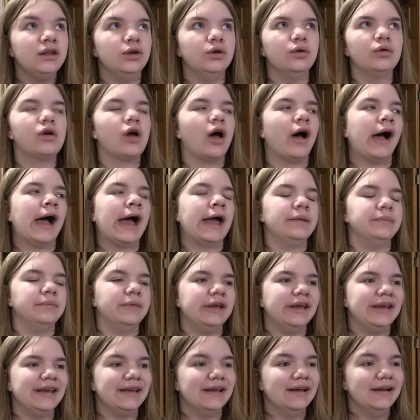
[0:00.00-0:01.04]
you caught
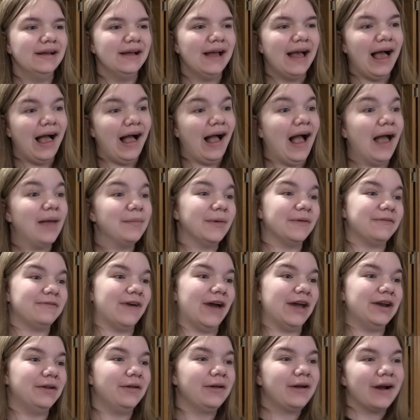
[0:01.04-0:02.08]
me. I'm a
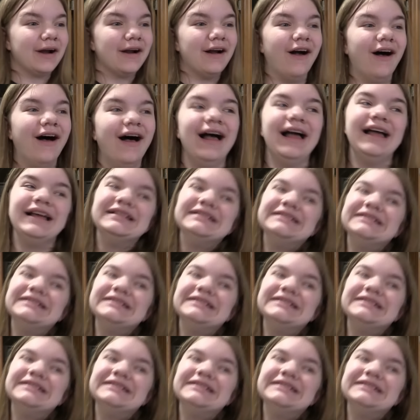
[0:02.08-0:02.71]
final girl.